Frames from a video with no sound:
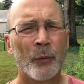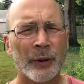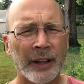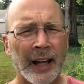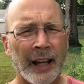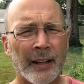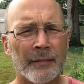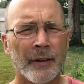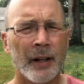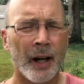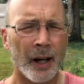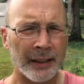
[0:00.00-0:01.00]
We have
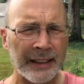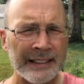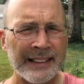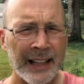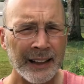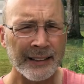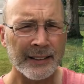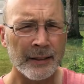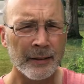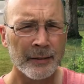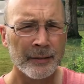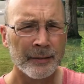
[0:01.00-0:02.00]
our insects,